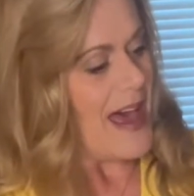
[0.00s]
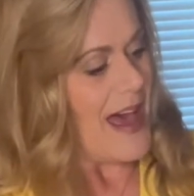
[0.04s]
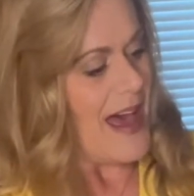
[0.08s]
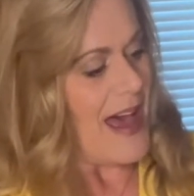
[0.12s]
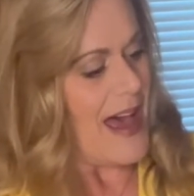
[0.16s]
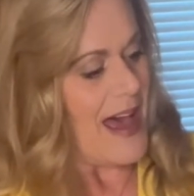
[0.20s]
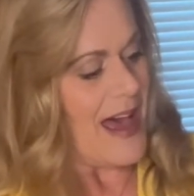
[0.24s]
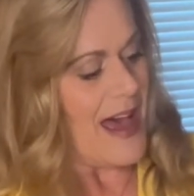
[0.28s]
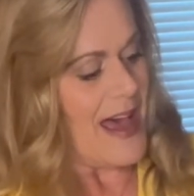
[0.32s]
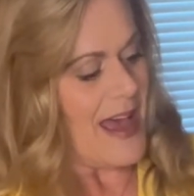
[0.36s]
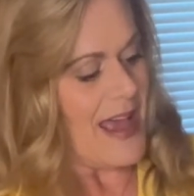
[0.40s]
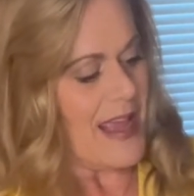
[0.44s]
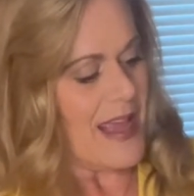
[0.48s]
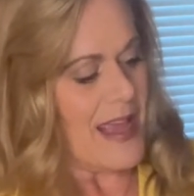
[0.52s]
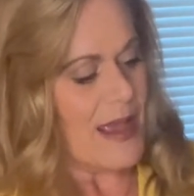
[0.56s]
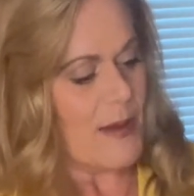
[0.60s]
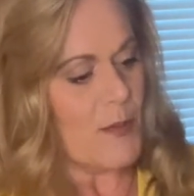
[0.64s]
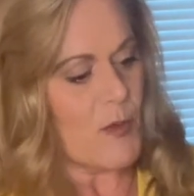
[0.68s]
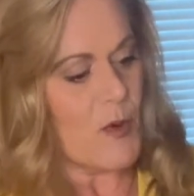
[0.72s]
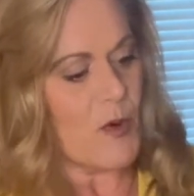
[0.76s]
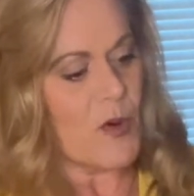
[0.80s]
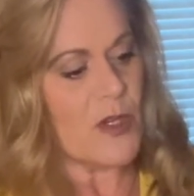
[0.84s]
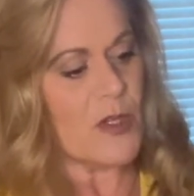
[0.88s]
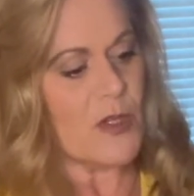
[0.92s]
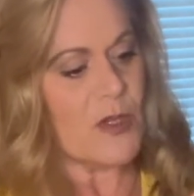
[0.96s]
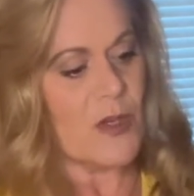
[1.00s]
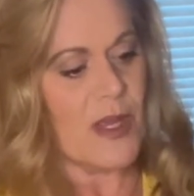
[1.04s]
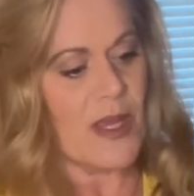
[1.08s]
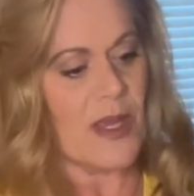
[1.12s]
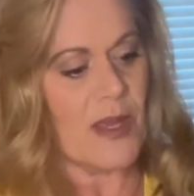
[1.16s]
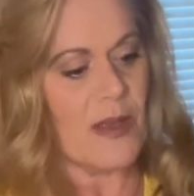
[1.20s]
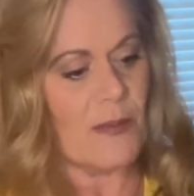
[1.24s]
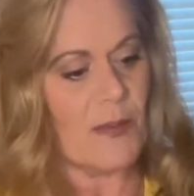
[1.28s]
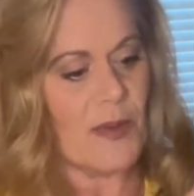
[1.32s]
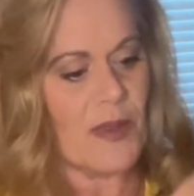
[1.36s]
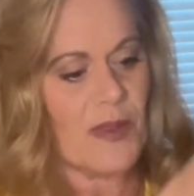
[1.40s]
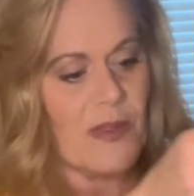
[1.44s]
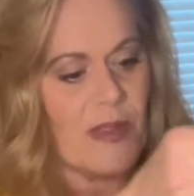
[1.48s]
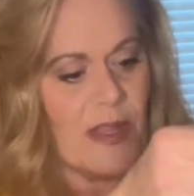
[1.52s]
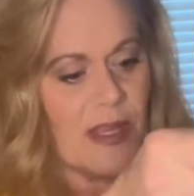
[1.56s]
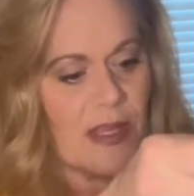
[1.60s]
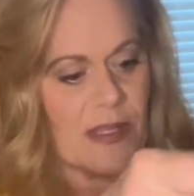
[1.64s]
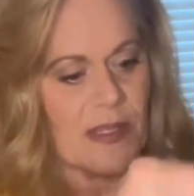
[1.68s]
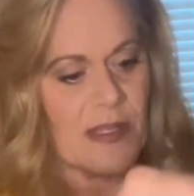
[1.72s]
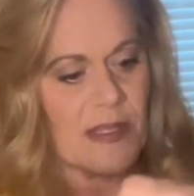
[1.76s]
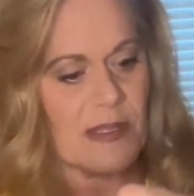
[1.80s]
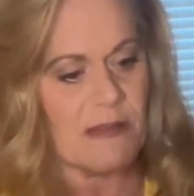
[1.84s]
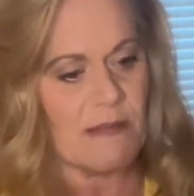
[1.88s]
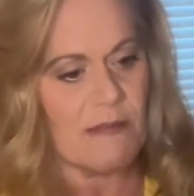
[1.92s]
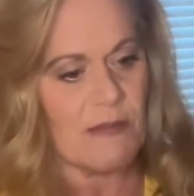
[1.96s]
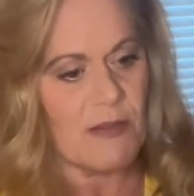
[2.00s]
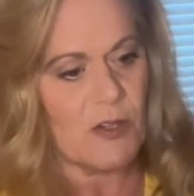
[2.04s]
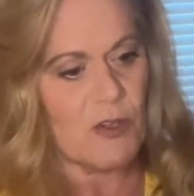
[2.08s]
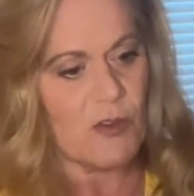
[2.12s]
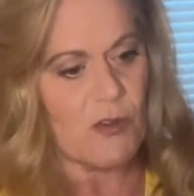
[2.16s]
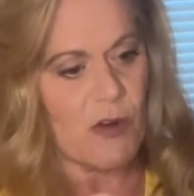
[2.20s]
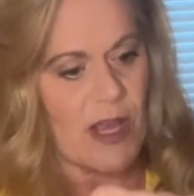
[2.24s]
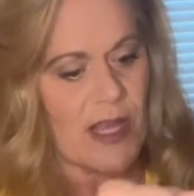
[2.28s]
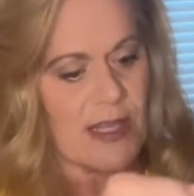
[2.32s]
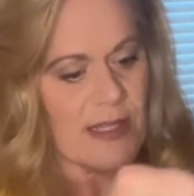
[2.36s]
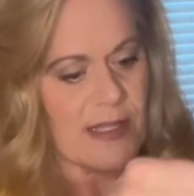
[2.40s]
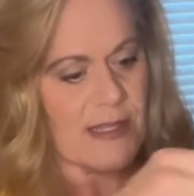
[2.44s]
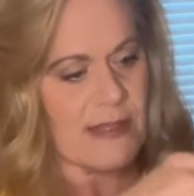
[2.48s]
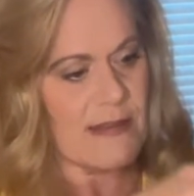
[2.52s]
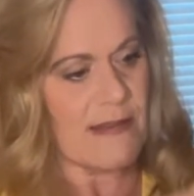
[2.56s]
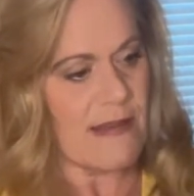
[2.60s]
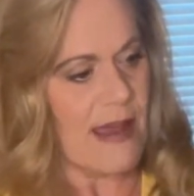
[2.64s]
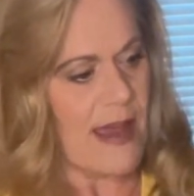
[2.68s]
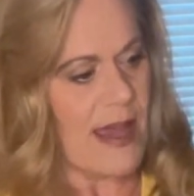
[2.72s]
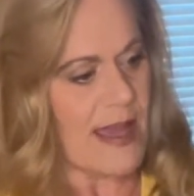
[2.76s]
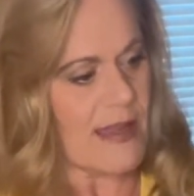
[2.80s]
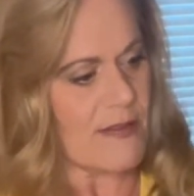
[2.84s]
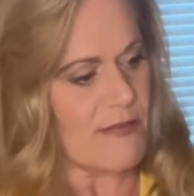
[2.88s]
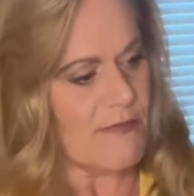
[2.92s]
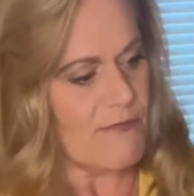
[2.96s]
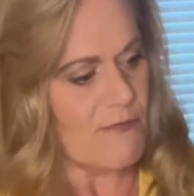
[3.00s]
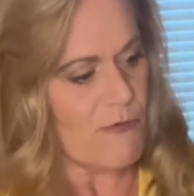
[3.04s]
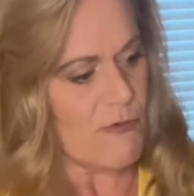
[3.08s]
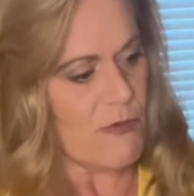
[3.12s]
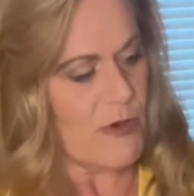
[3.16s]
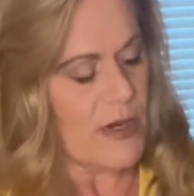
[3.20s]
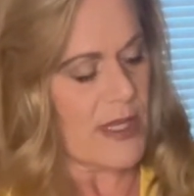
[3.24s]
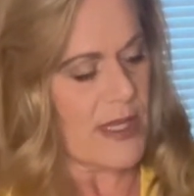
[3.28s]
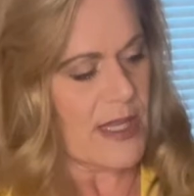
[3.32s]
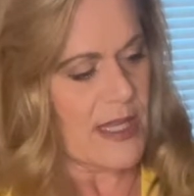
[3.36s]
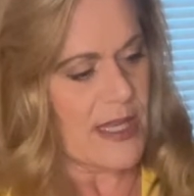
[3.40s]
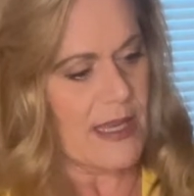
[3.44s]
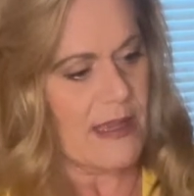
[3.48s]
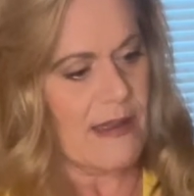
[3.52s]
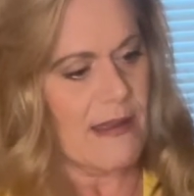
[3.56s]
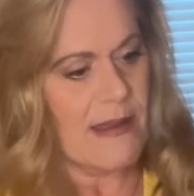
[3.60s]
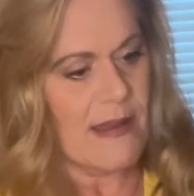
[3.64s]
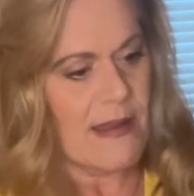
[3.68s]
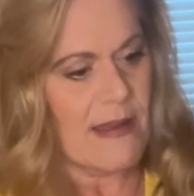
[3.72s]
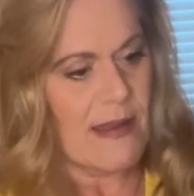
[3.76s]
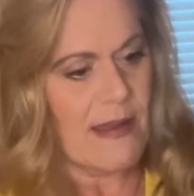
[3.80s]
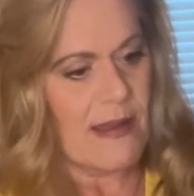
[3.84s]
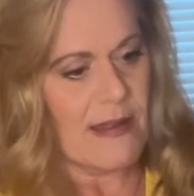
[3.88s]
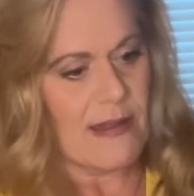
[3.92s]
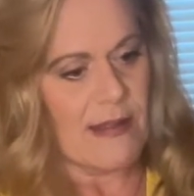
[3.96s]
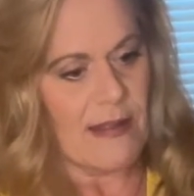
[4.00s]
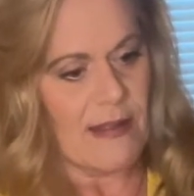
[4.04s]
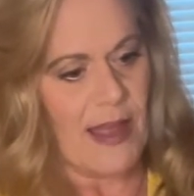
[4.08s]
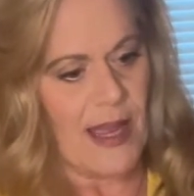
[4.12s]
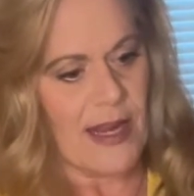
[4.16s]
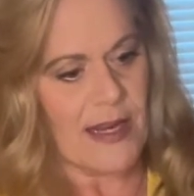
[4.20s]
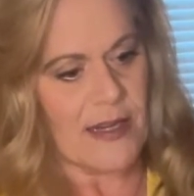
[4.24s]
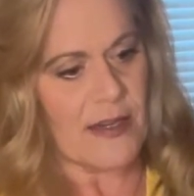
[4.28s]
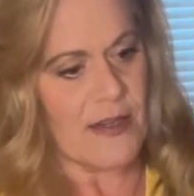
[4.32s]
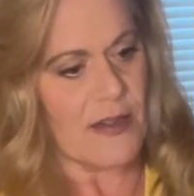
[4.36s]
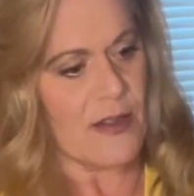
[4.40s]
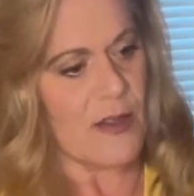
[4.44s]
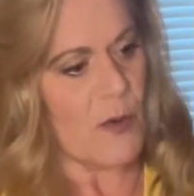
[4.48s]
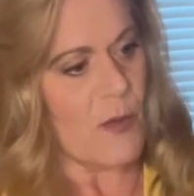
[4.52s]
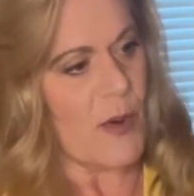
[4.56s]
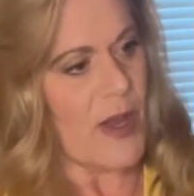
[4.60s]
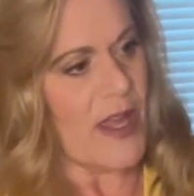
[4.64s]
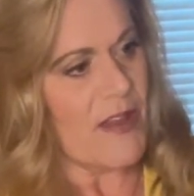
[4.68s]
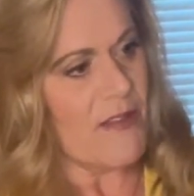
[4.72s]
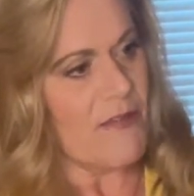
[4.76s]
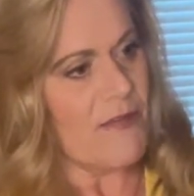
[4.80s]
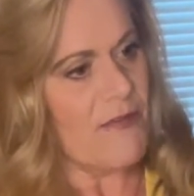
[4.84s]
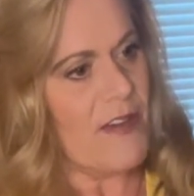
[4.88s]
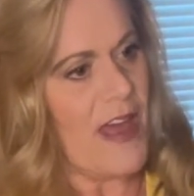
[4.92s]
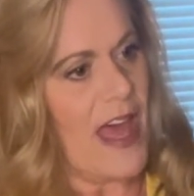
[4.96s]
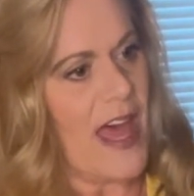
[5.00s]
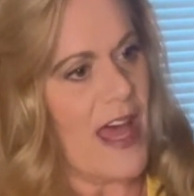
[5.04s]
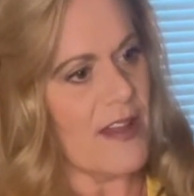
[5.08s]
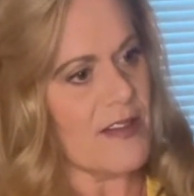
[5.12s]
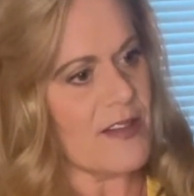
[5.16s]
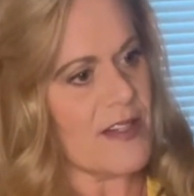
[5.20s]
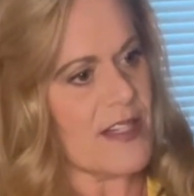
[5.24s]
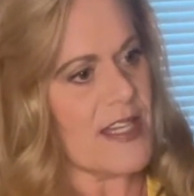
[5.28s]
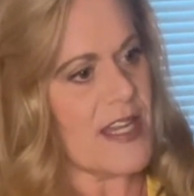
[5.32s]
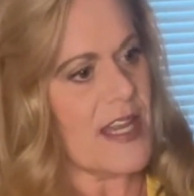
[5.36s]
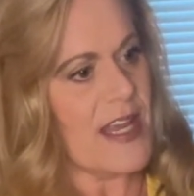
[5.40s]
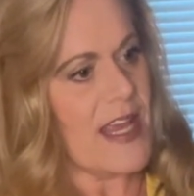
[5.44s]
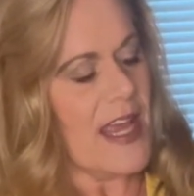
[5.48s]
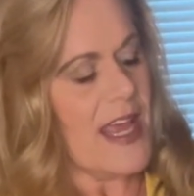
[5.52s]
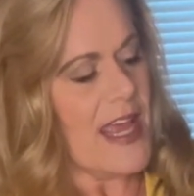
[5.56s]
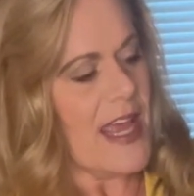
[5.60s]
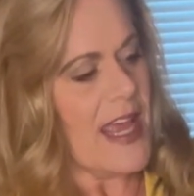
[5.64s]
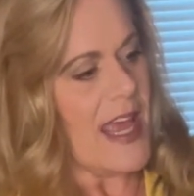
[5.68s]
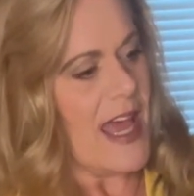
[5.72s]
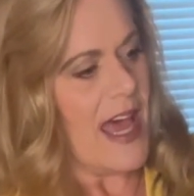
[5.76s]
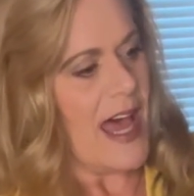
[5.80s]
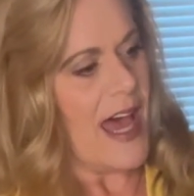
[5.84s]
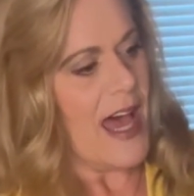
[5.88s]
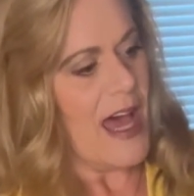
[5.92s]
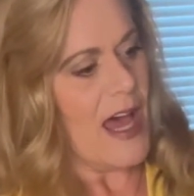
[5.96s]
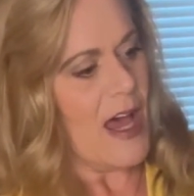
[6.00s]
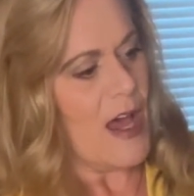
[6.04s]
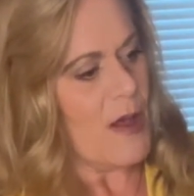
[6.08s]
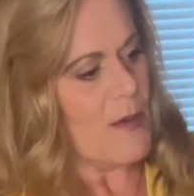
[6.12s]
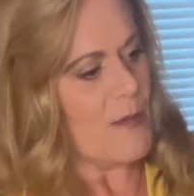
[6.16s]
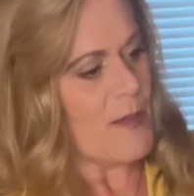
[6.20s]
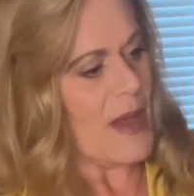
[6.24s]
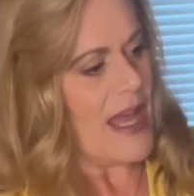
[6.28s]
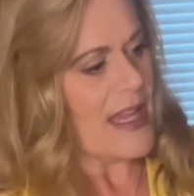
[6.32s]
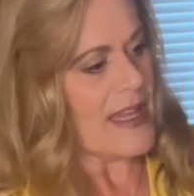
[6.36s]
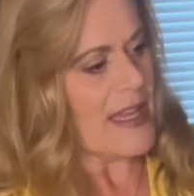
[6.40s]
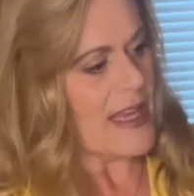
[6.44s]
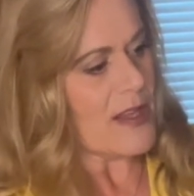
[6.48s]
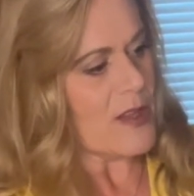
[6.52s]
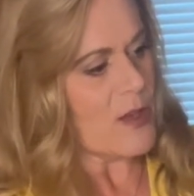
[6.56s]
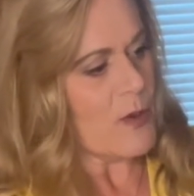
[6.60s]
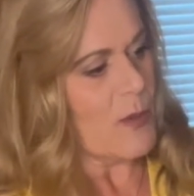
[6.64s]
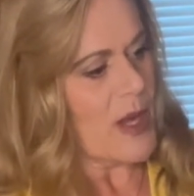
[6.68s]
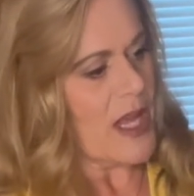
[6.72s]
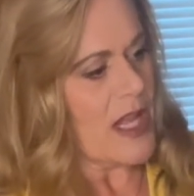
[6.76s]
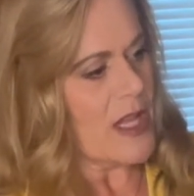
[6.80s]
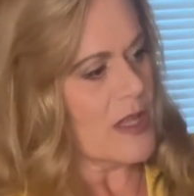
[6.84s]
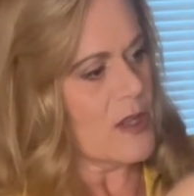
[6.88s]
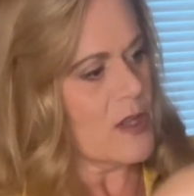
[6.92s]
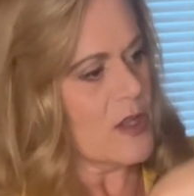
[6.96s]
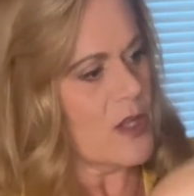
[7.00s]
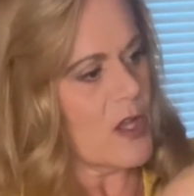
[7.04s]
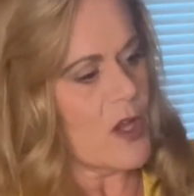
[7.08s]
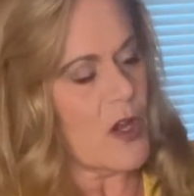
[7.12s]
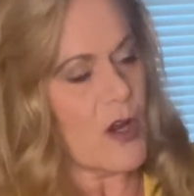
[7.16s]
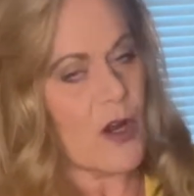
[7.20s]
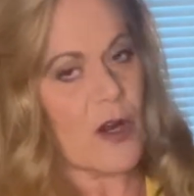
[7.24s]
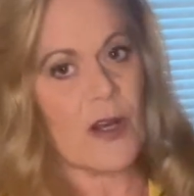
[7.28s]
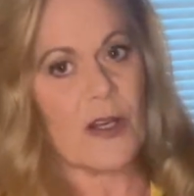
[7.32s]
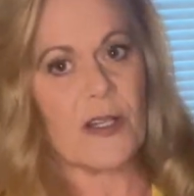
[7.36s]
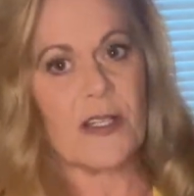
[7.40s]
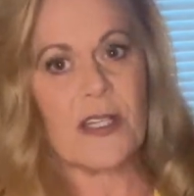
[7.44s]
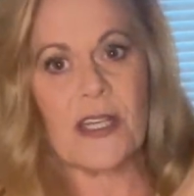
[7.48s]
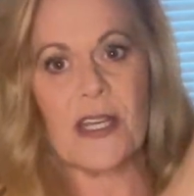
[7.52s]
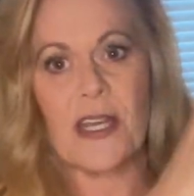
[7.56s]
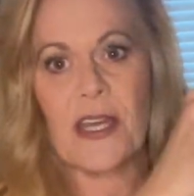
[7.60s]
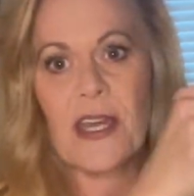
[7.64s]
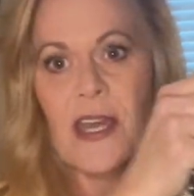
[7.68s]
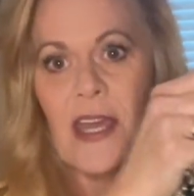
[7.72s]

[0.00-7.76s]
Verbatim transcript: I am going to keep this dress. I really liked the way it felt. Um, I liked the way it looked.